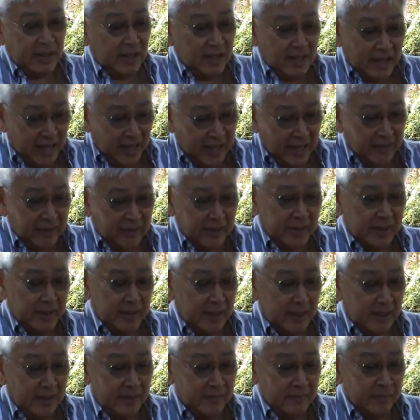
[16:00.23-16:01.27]
area
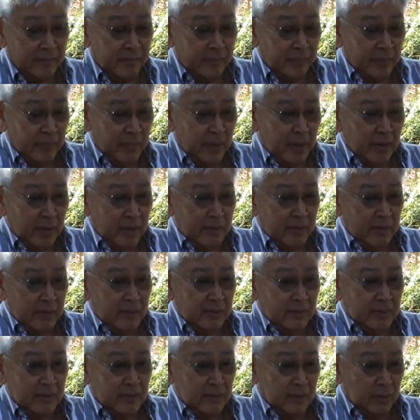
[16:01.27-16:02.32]
there.
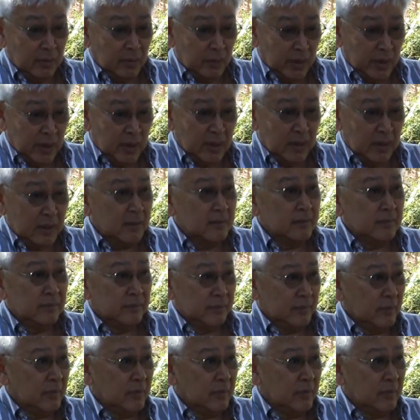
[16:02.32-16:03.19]
So we learn